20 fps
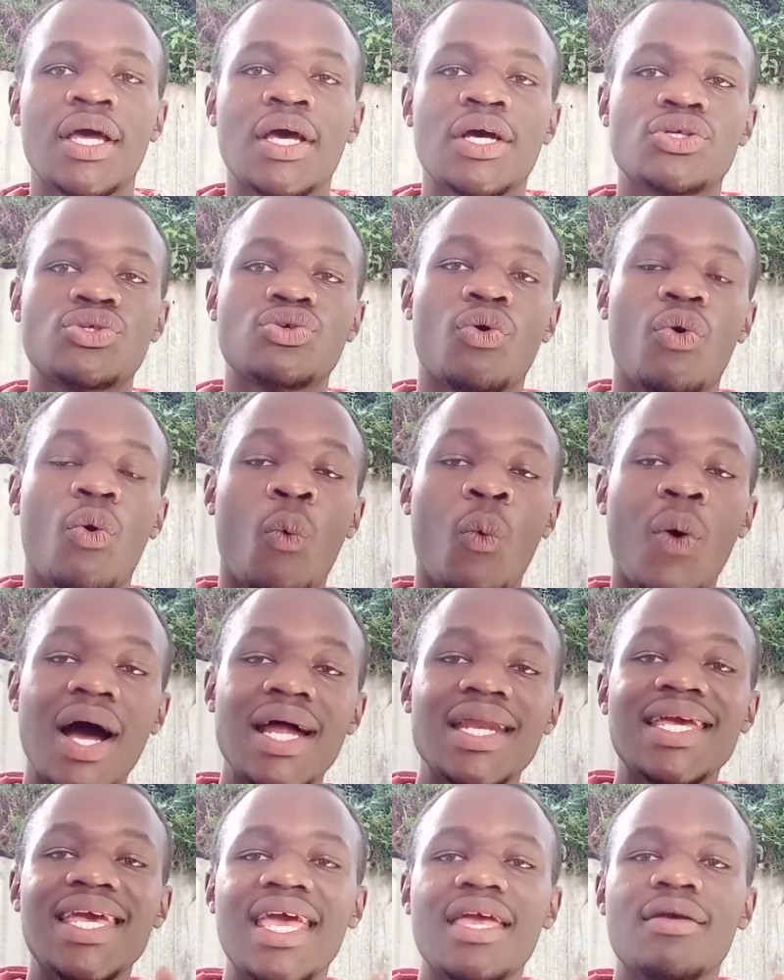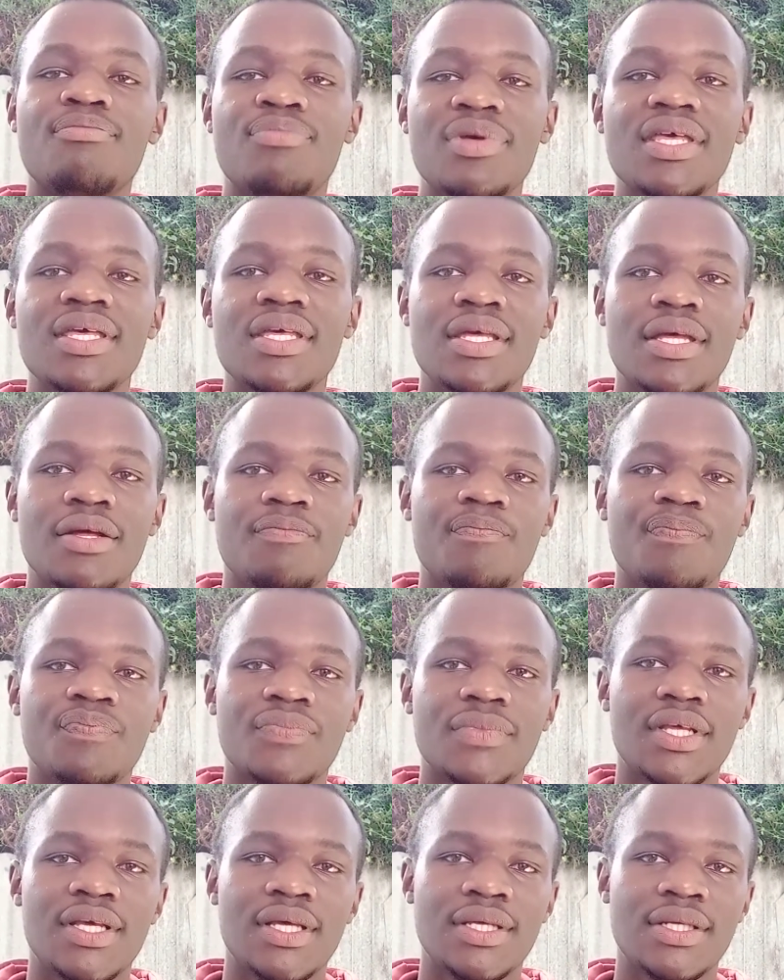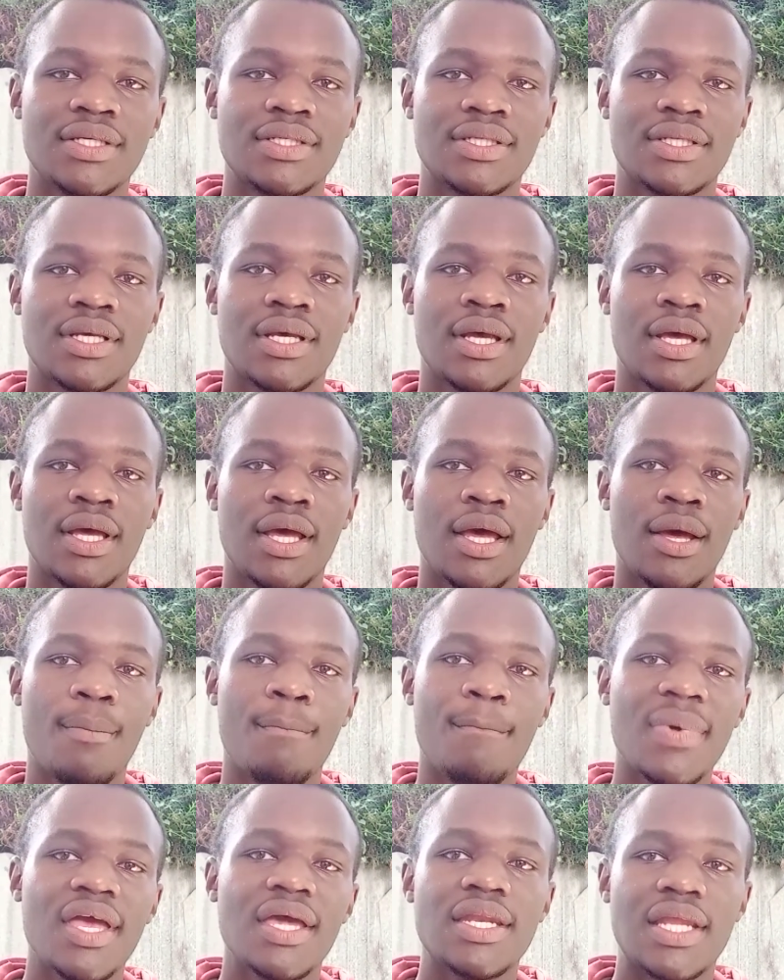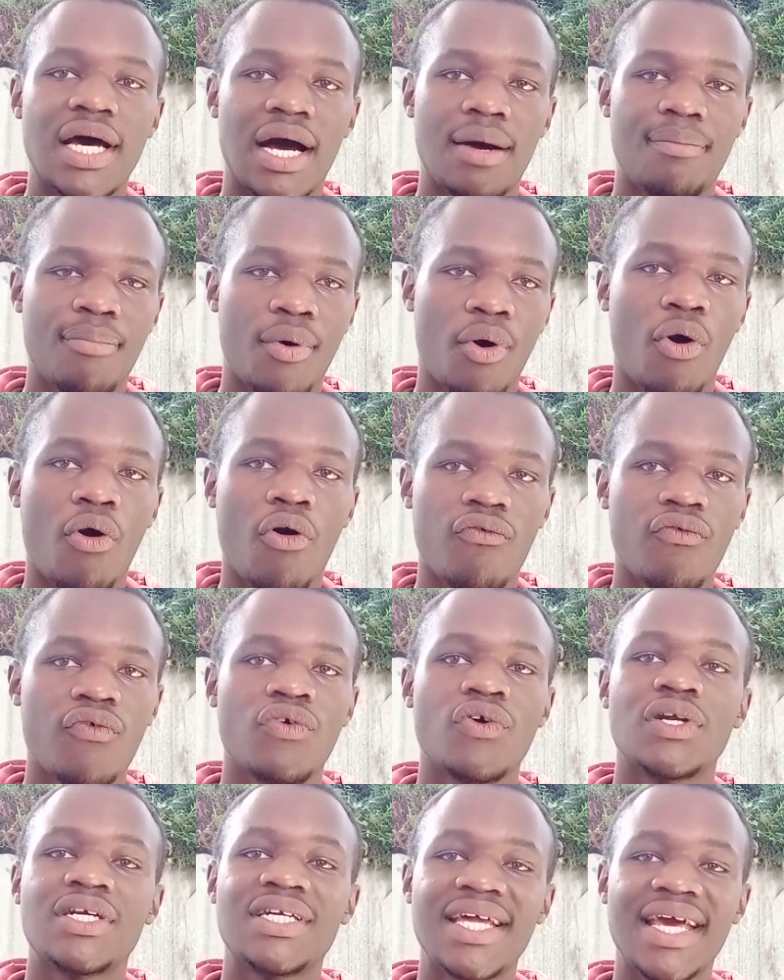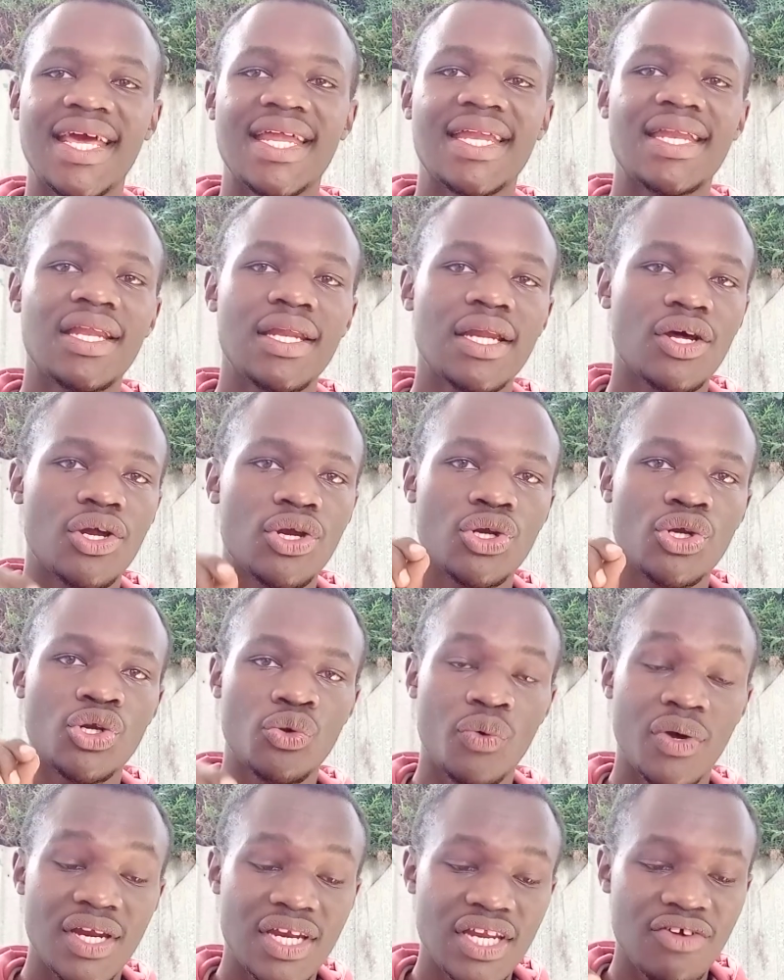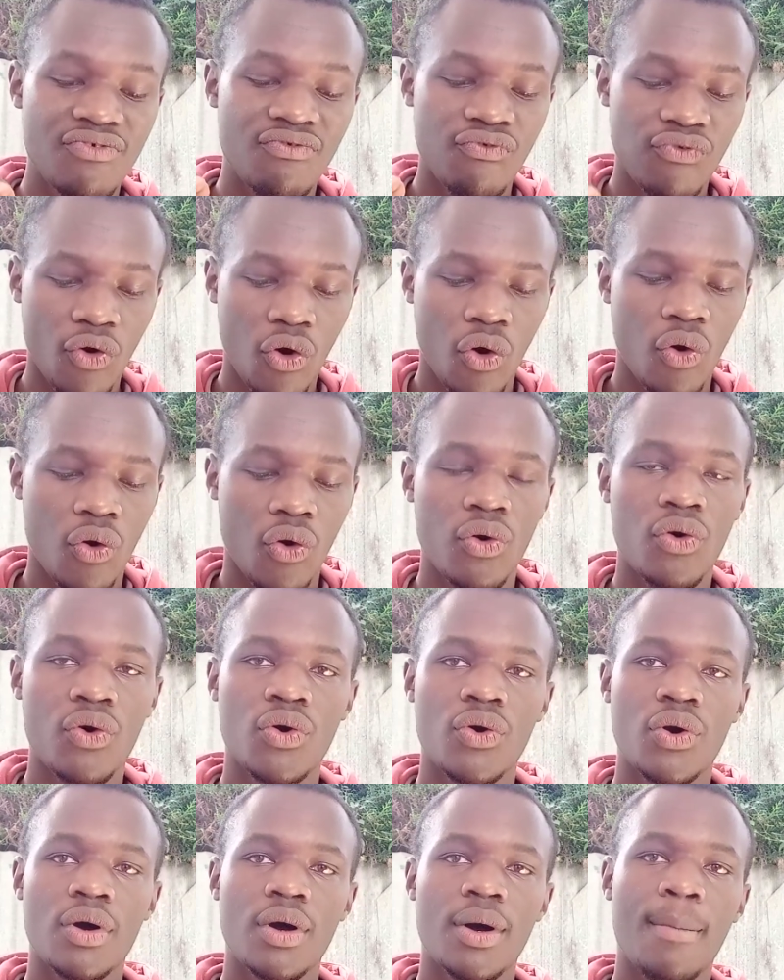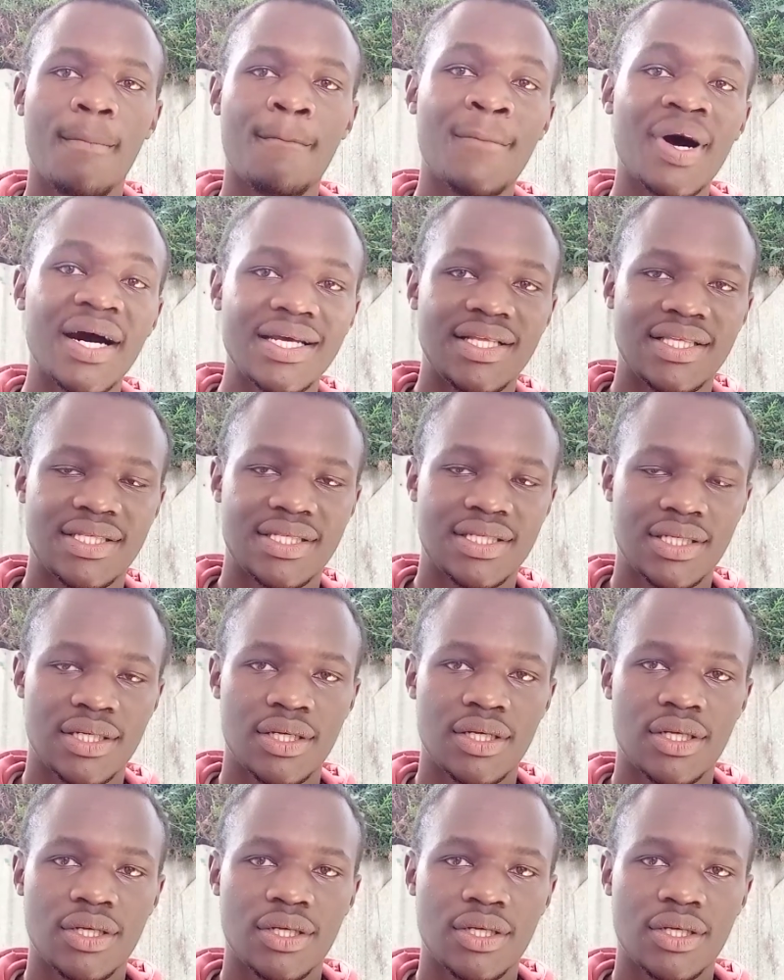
So 1 KB is made up of 1024 bytes.